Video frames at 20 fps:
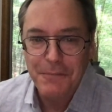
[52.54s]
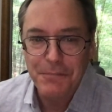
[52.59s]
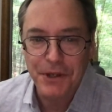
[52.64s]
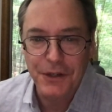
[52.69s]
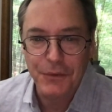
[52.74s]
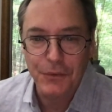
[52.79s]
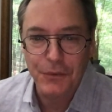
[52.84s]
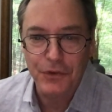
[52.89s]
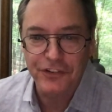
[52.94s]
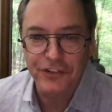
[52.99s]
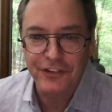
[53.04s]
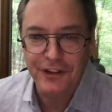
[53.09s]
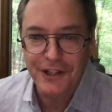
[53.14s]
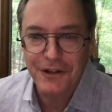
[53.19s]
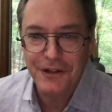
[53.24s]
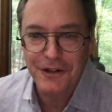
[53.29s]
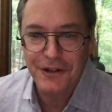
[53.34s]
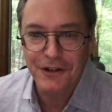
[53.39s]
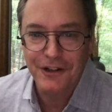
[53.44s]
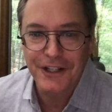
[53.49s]
but it was
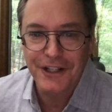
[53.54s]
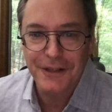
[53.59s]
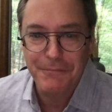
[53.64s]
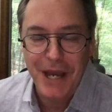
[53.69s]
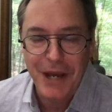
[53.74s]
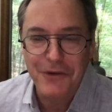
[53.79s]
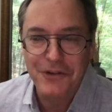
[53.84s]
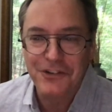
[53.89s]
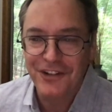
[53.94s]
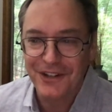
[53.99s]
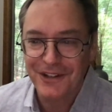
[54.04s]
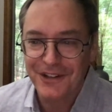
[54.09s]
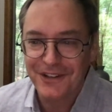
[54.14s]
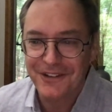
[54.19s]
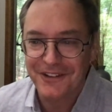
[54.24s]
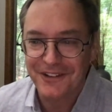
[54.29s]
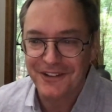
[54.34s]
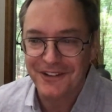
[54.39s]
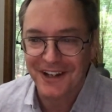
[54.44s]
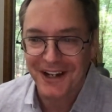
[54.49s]
literally
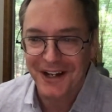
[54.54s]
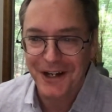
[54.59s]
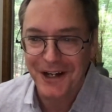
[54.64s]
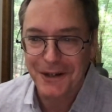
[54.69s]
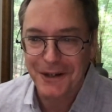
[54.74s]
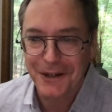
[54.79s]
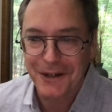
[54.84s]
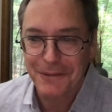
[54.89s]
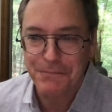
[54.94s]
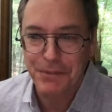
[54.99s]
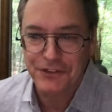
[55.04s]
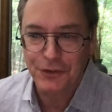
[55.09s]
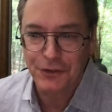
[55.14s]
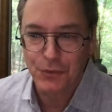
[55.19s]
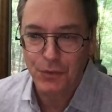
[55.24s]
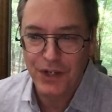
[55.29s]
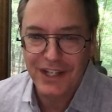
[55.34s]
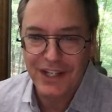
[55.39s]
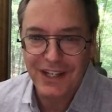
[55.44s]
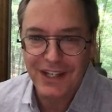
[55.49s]
mounted uh,
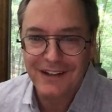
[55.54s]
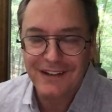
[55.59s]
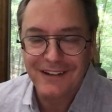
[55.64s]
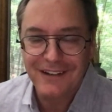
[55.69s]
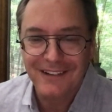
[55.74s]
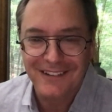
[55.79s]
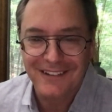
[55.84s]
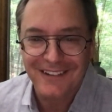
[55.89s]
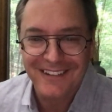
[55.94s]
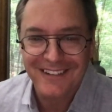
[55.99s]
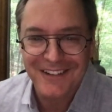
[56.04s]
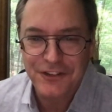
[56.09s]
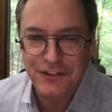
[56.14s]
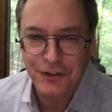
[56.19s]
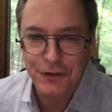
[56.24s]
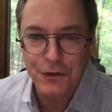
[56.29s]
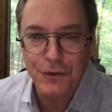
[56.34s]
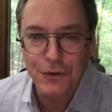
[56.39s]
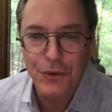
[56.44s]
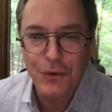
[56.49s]
between
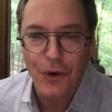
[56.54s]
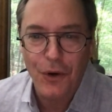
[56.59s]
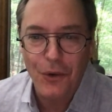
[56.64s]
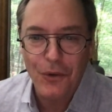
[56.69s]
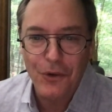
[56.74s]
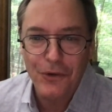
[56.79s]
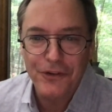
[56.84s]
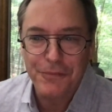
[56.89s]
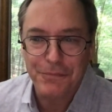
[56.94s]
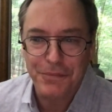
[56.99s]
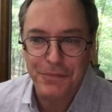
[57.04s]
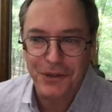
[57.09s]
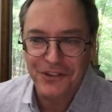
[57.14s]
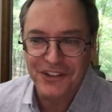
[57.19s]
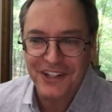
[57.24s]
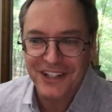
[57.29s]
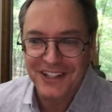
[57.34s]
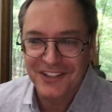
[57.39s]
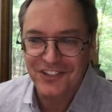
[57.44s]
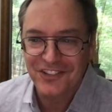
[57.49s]
two old
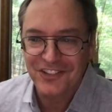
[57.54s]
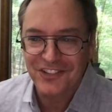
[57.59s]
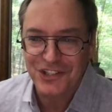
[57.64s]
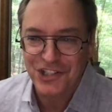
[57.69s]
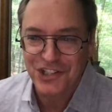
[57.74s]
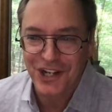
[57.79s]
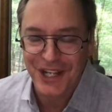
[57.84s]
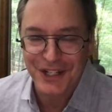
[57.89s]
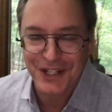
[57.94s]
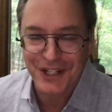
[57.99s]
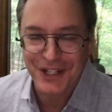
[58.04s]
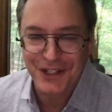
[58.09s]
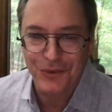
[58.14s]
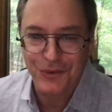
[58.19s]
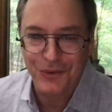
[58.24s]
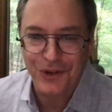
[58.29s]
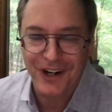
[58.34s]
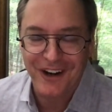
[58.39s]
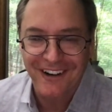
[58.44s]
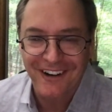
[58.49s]
buildings in China
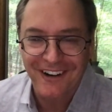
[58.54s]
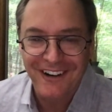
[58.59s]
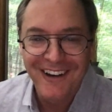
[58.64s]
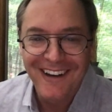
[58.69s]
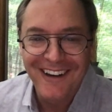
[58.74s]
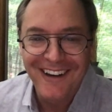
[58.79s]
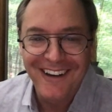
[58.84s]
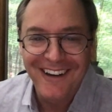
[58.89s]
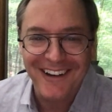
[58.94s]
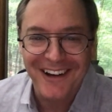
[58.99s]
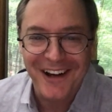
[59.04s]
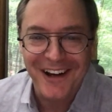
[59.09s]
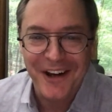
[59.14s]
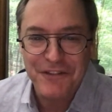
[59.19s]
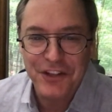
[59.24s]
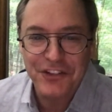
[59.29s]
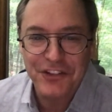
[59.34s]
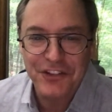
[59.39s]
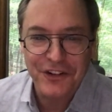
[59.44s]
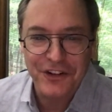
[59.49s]
where
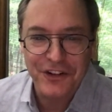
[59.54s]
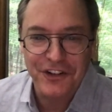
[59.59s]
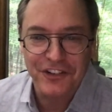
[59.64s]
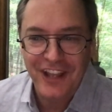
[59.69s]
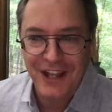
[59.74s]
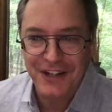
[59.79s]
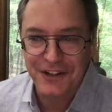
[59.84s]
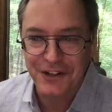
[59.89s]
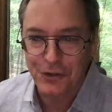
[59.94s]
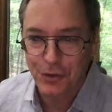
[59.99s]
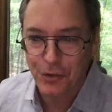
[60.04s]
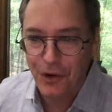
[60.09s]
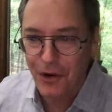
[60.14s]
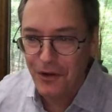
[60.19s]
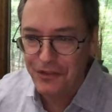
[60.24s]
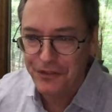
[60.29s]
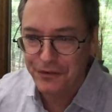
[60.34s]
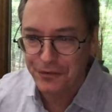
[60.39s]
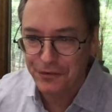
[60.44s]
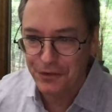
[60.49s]
uh, visitors had to
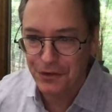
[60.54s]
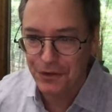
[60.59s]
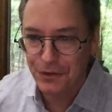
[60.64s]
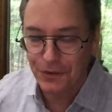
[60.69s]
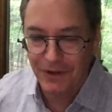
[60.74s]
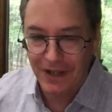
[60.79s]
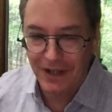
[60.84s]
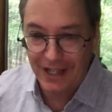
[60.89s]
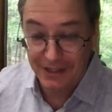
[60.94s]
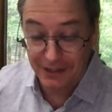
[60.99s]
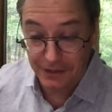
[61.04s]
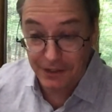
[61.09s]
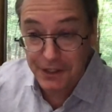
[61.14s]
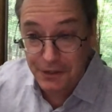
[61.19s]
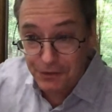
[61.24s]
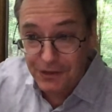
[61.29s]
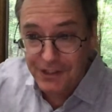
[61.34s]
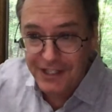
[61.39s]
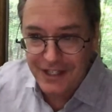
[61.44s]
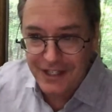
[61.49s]
crawl through
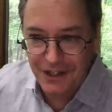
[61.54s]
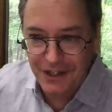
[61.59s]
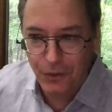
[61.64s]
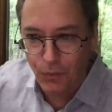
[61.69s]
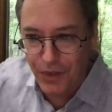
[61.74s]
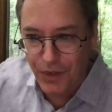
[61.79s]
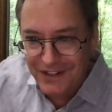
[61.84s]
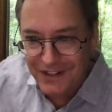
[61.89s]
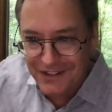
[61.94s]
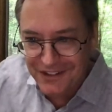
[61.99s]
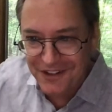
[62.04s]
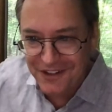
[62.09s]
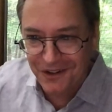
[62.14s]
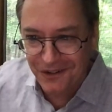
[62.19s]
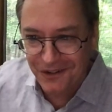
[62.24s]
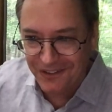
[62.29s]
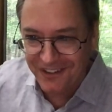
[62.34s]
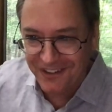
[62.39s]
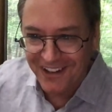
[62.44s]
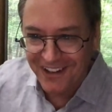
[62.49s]
literally a
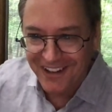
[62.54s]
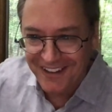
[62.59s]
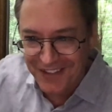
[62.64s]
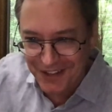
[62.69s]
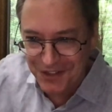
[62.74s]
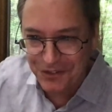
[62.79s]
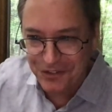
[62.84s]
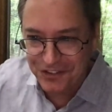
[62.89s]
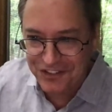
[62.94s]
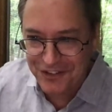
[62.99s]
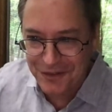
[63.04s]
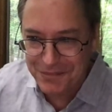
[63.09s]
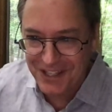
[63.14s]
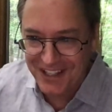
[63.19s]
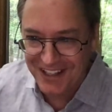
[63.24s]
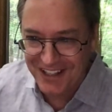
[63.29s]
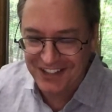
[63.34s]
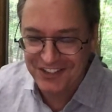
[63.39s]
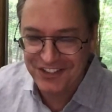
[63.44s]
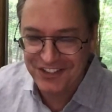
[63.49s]
window that used to be an